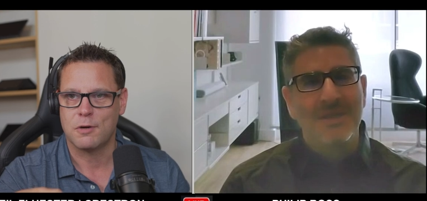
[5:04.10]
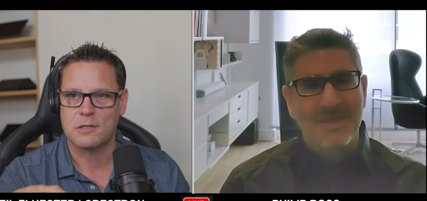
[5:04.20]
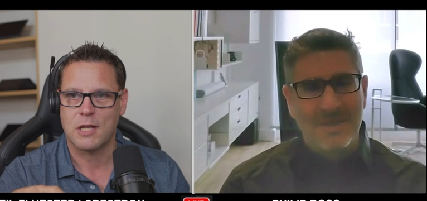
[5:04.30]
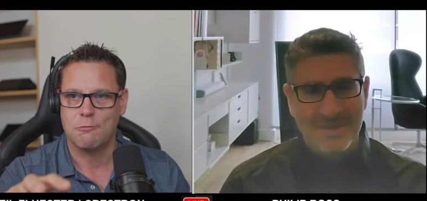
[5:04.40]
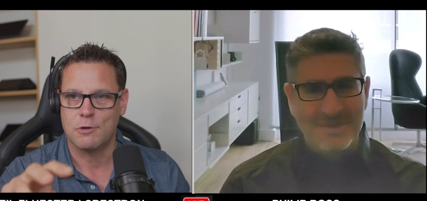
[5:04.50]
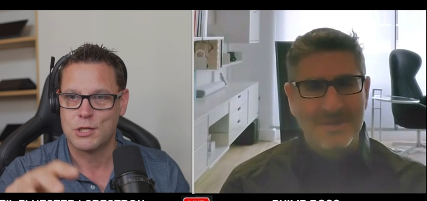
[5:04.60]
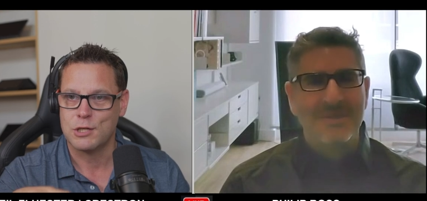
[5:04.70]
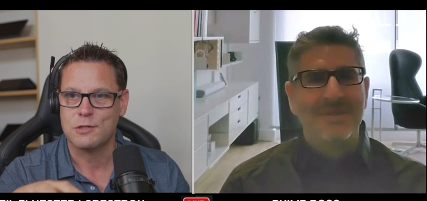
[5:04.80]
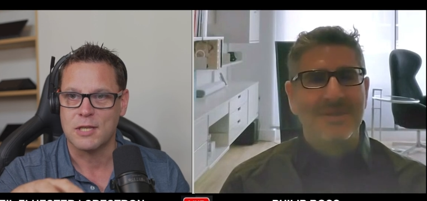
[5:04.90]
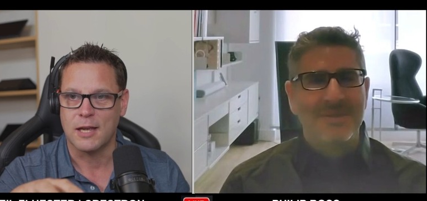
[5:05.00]
Speaker 1: estate
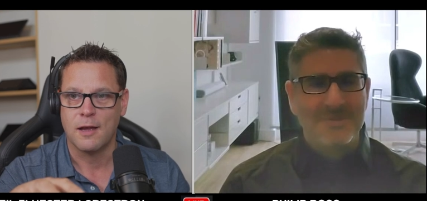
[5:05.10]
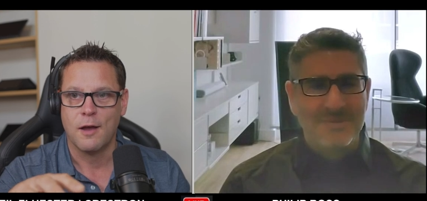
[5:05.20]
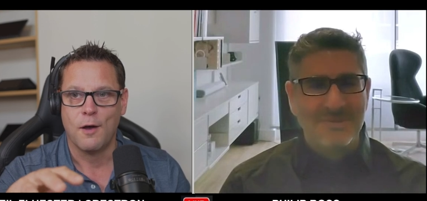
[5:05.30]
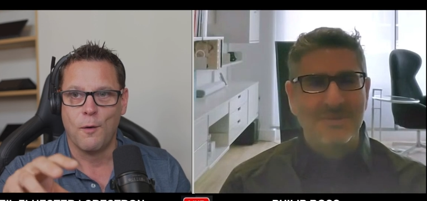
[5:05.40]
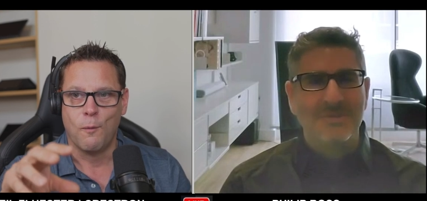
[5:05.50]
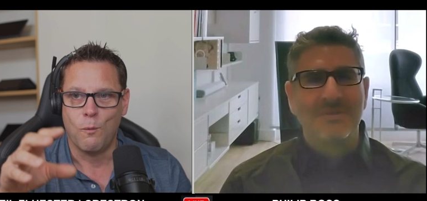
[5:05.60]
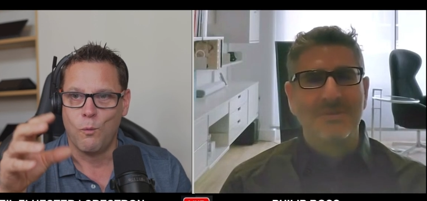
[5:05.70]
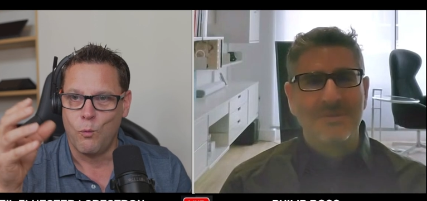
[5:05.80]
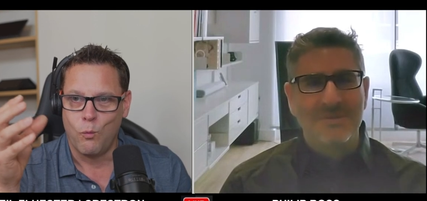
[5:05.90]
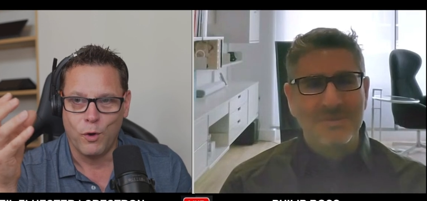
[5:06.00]
reducing.
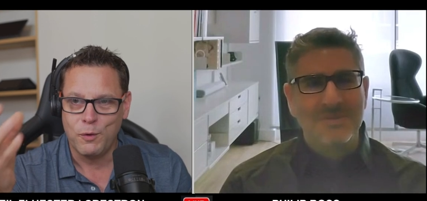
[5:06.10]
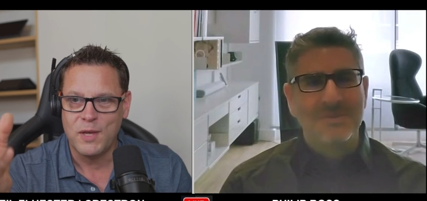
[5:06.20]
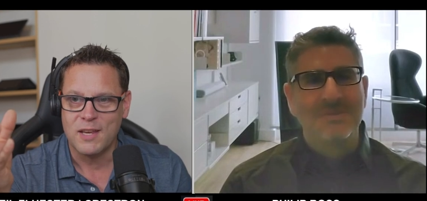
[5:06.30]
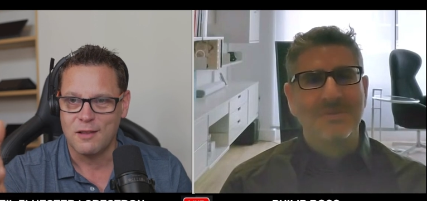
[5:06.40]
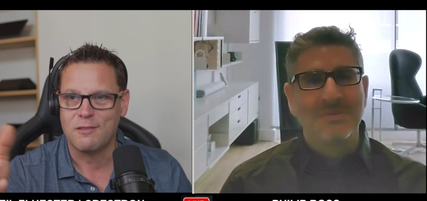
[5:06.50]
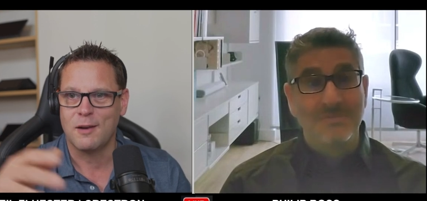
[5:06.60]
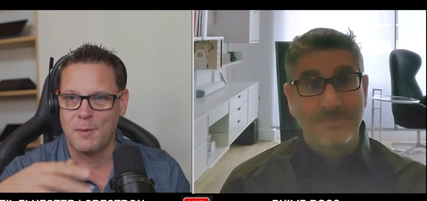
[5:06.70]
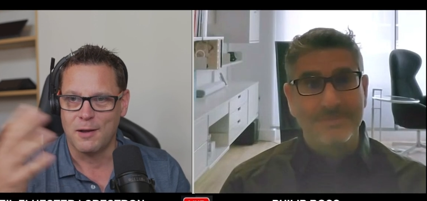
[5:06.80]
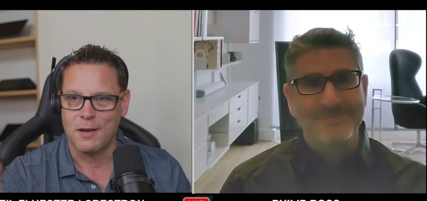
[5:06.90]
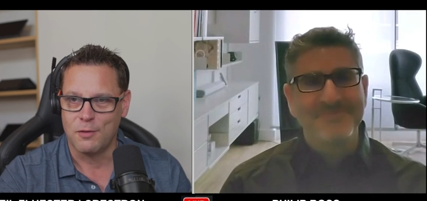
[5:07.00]
what are we going to, you said
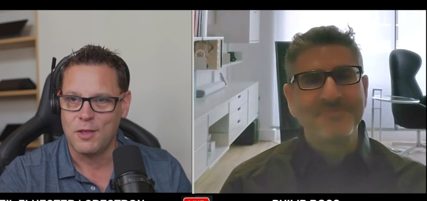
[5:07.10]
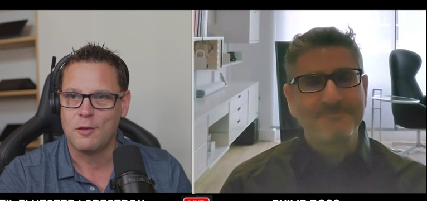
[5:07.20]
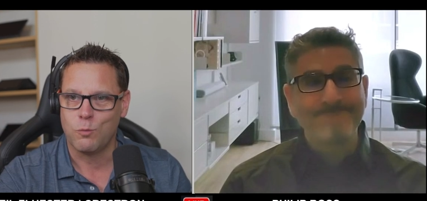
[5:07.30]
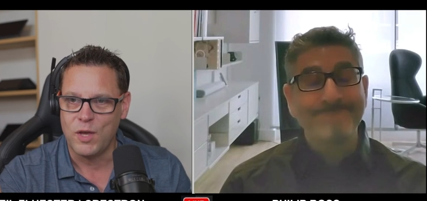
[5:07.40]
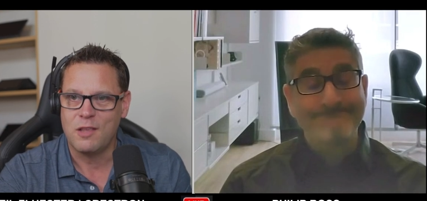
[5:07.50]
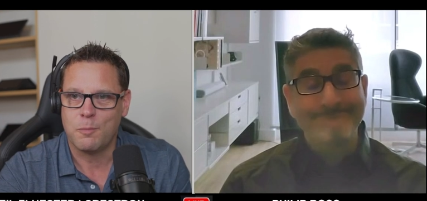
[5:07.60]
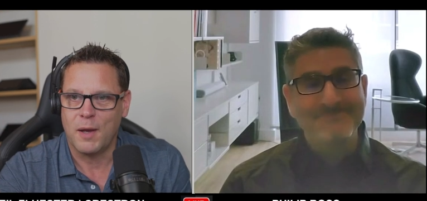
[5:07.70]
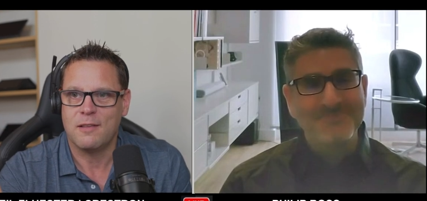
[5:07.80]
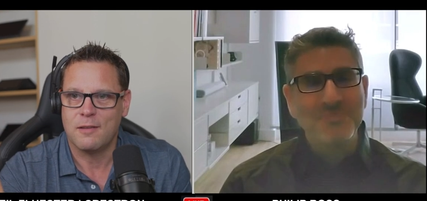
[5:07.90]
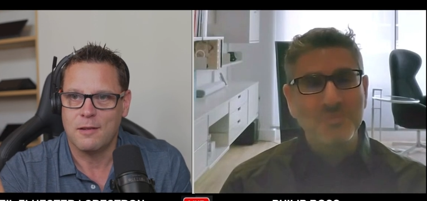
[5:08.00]
about, you know, these we
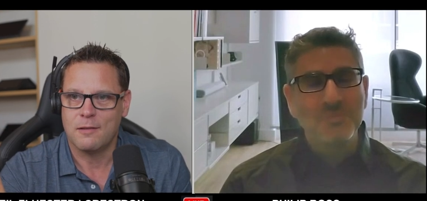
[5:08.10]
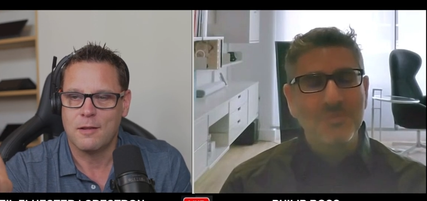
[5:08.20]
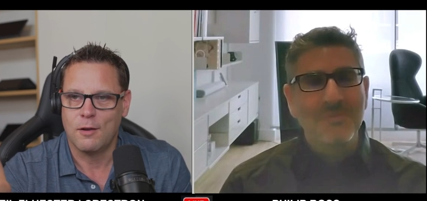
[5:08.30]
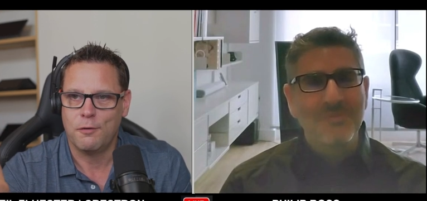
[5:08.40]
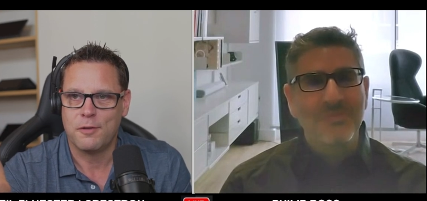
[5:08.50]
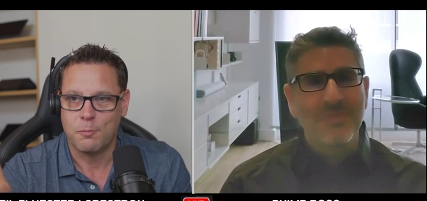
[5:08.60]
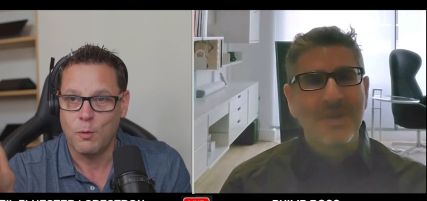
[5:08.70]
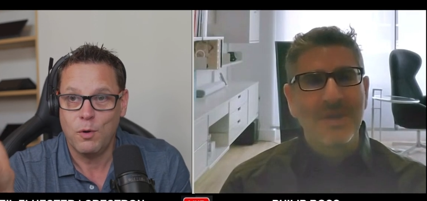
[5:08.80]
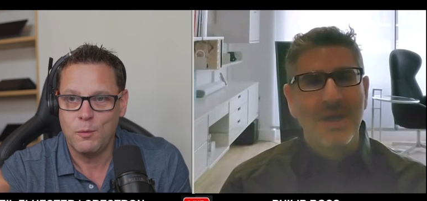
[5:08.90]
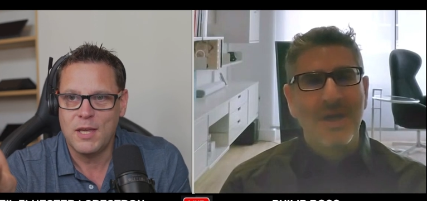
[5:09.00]
spaces in offices,
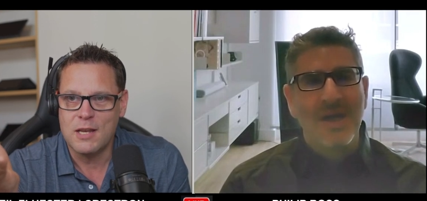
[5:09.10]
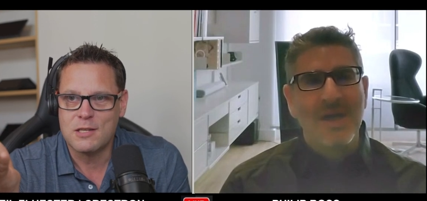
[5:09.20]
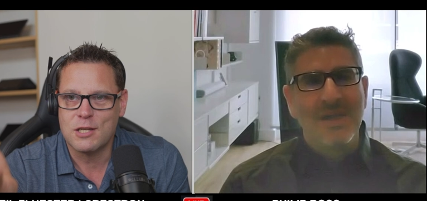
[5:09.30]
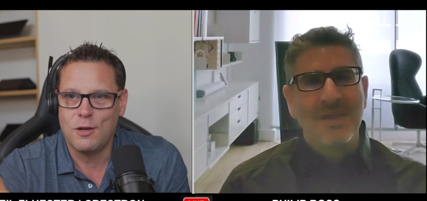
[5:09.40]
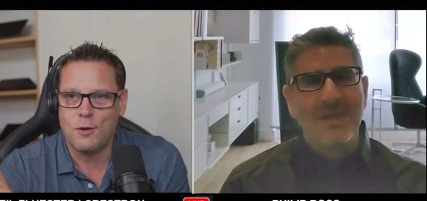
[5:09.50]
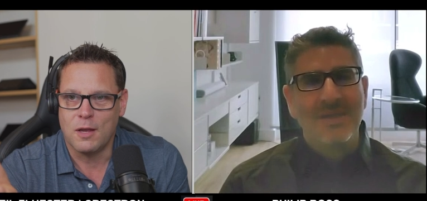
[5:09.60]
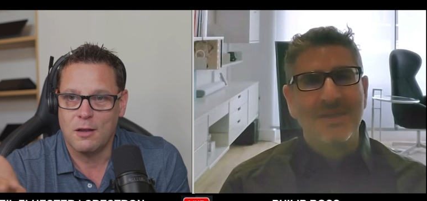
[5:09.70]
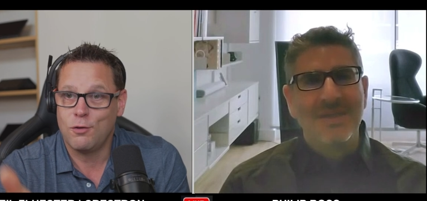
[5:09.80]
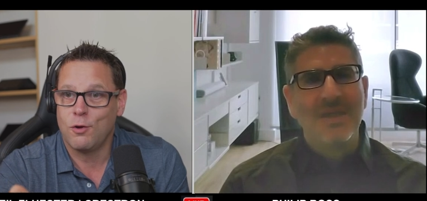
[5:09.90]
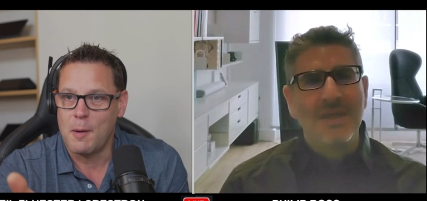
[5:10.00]
but what are we going to do? You know,
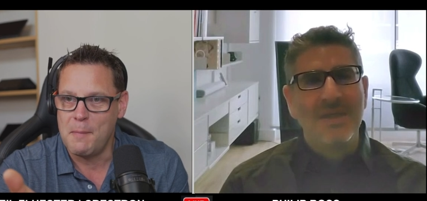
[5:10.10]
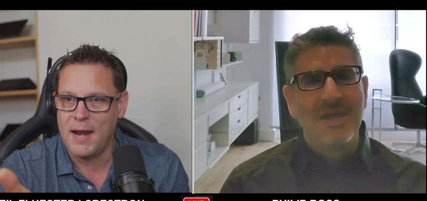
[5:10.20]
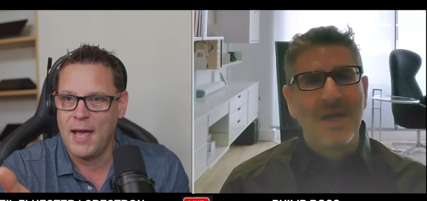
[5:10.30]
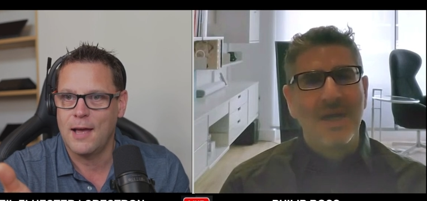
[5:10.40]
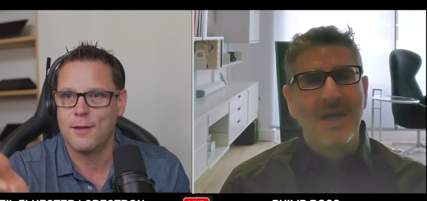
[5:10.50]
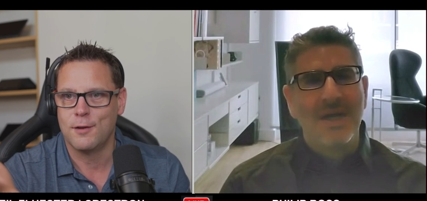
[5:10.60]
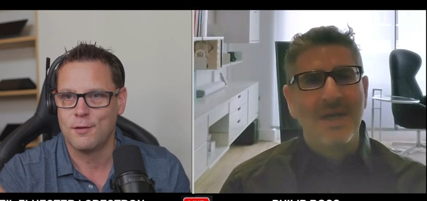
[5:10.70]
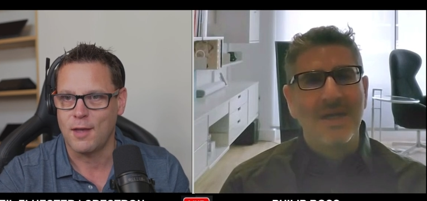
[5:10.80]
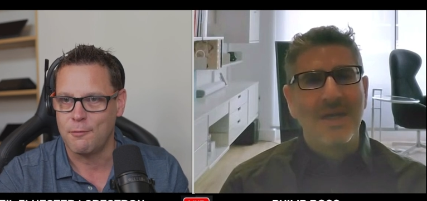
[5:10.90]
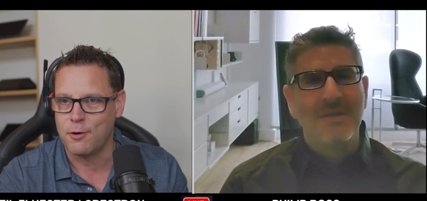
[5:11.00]
you talk about Manhattan
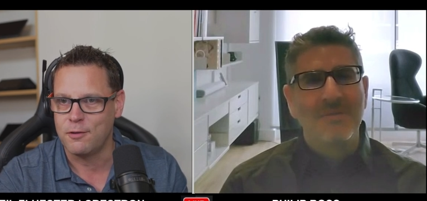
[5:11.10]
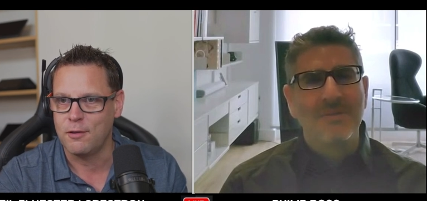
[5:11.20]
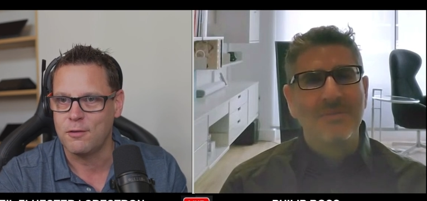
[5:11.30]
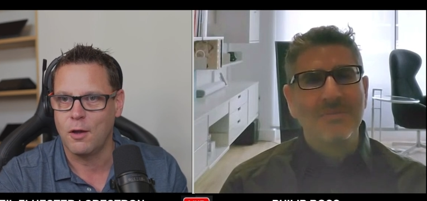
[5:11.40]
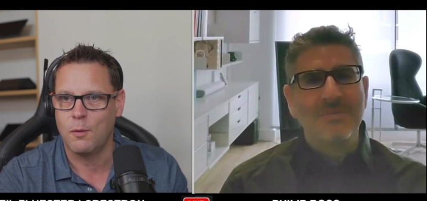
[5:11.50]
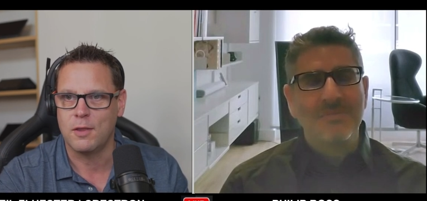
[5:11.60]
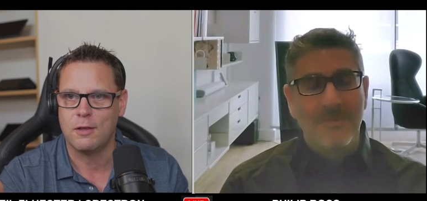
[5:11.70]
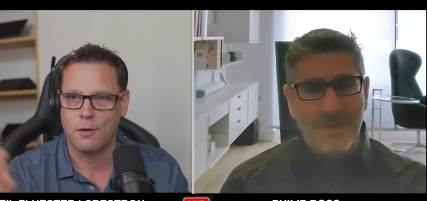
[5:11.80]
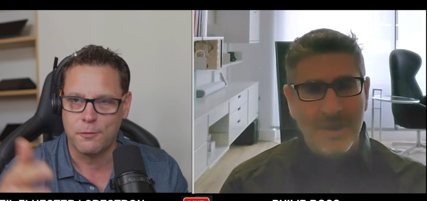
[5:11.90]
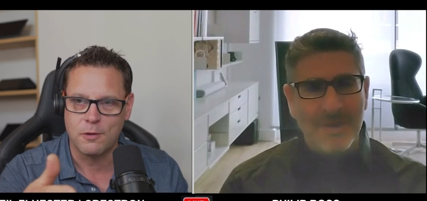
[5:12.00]
and San Francisco where
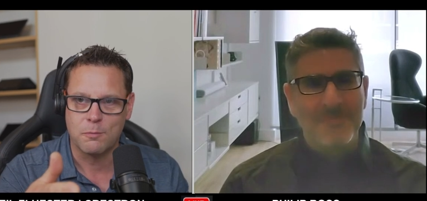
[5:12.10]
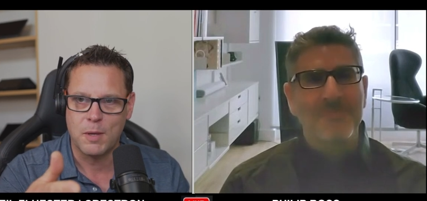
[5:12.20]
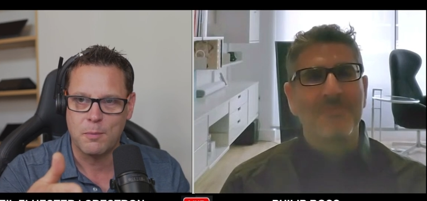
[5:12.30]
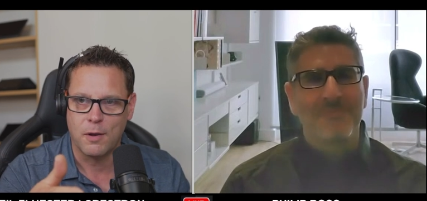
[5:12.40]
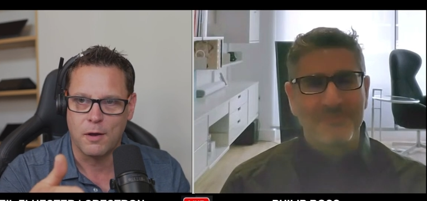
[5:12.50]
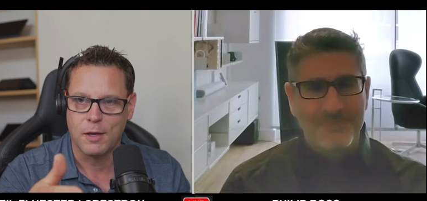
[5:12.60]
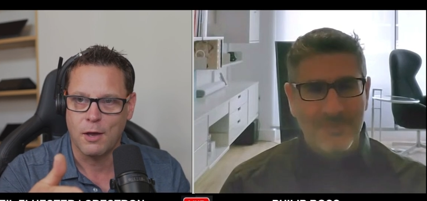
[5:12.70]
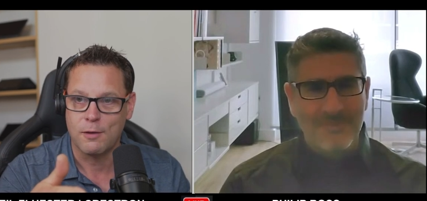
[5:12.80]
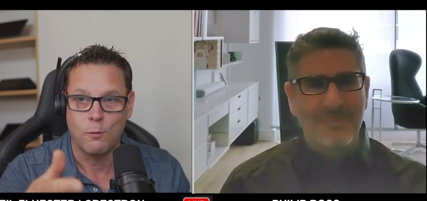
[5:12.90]
these offices people aren't going.